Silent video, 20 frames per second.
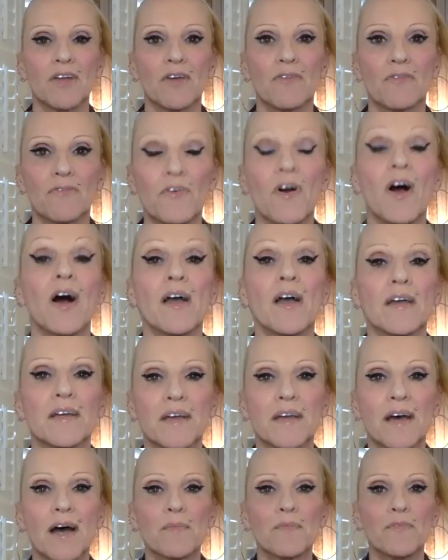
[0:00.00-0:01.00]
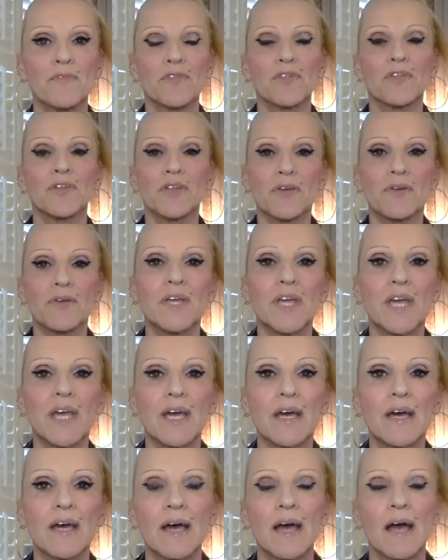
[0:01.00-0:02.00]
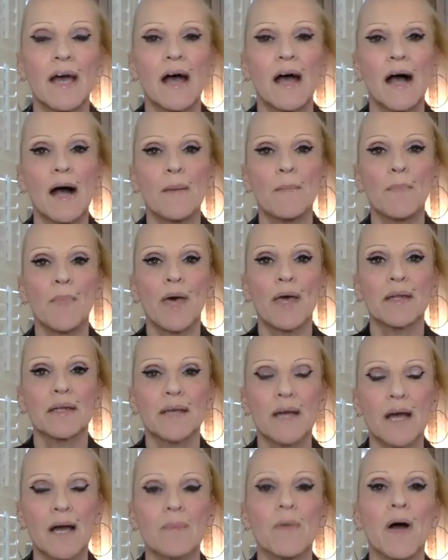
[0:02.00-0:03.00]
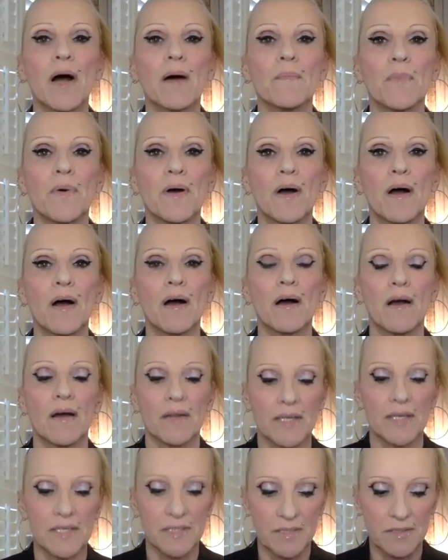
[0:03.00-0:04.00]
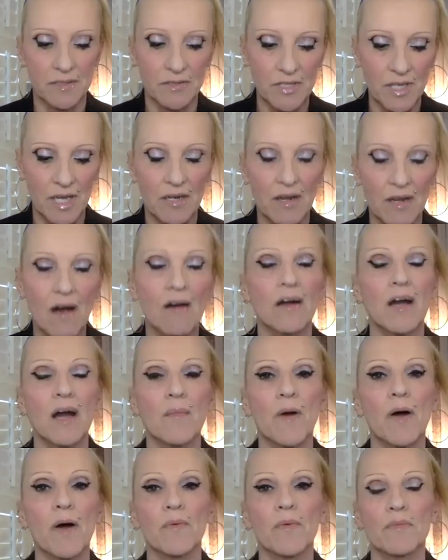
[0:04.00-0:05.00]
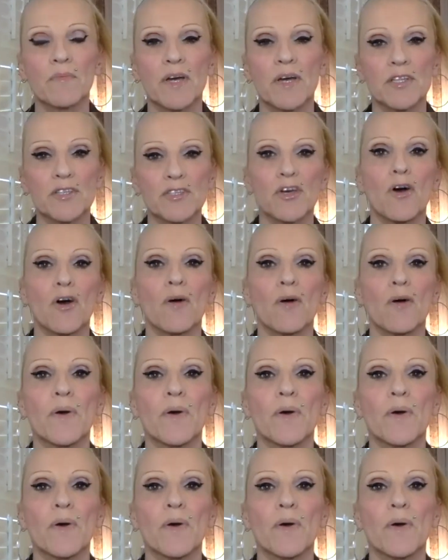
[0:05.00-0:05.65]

fired up for the new year, and come up, and you said, I'll come up with my top